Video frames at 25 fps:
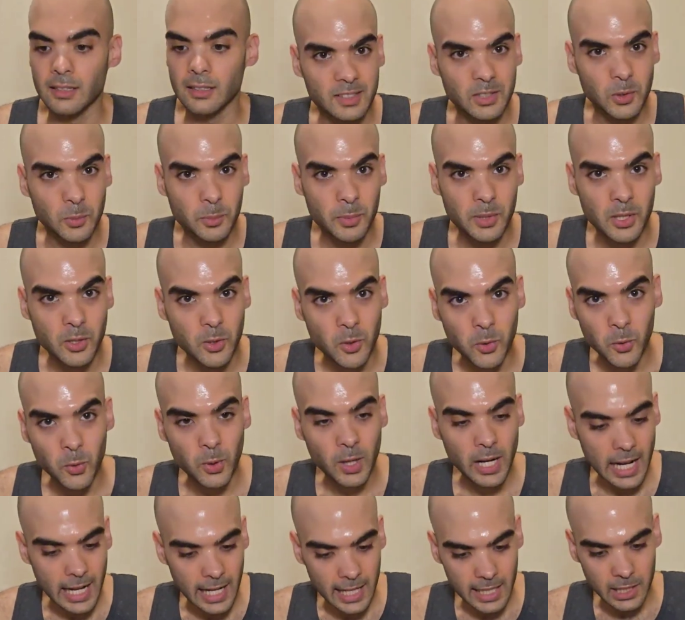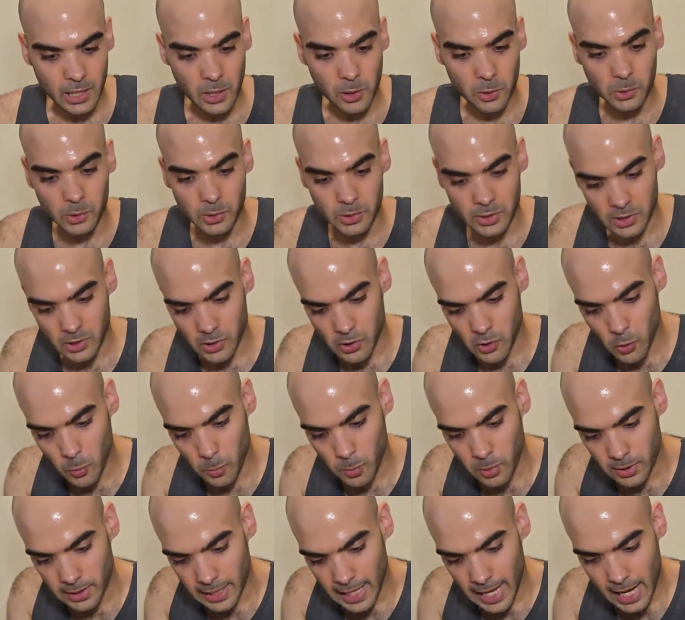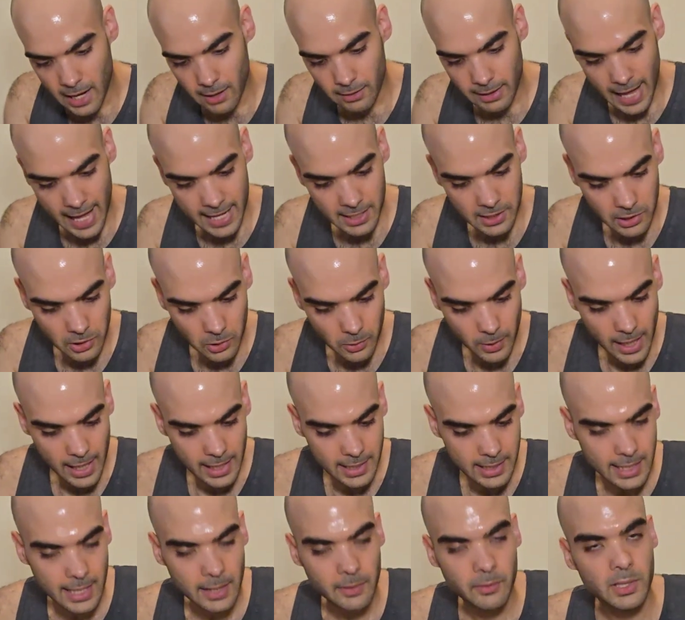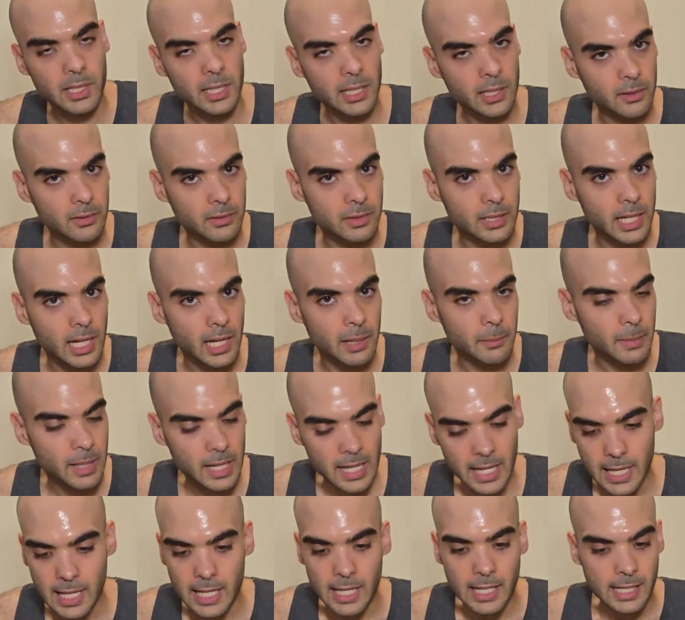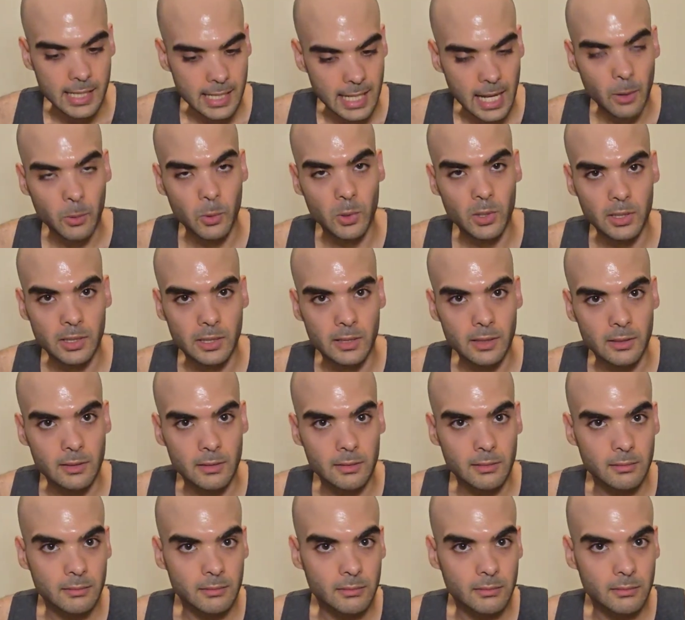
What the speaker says: Don't be a cool guy and go super down, ass to grass every single time. It's not worth it.